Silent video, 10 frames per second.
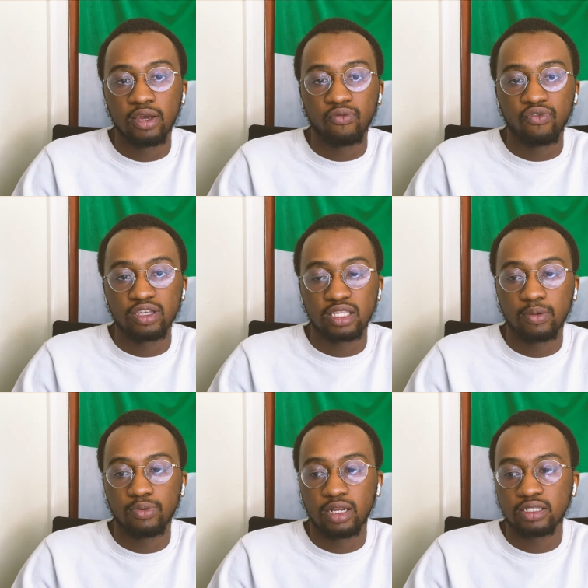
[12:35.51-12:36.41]
For
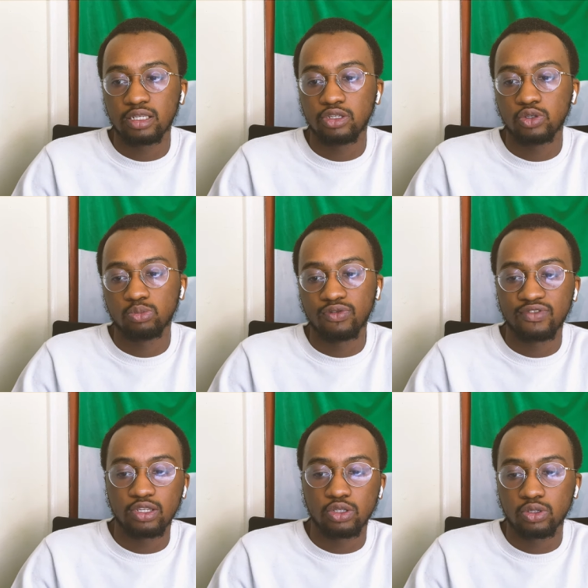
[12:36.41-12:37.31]
example, let's say you moved
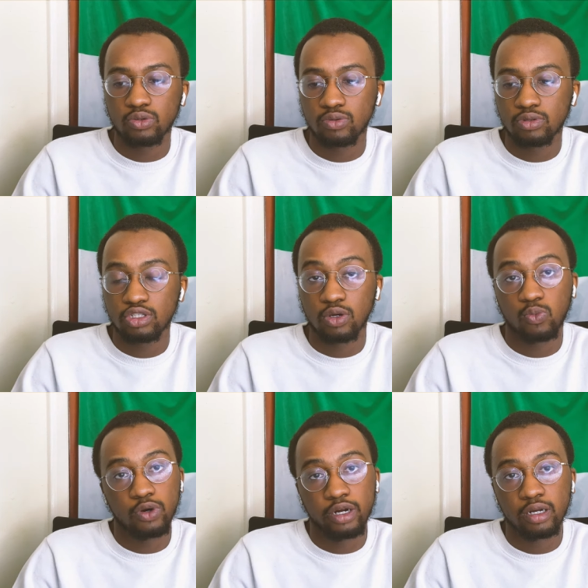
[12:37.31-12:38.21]
into
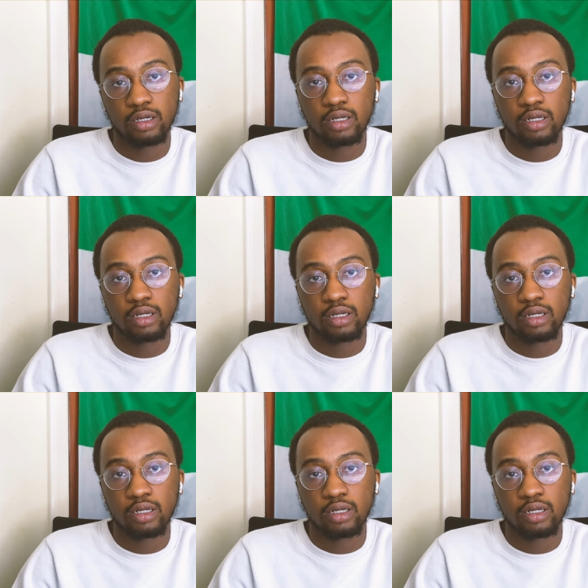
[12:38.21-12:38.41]
somewhere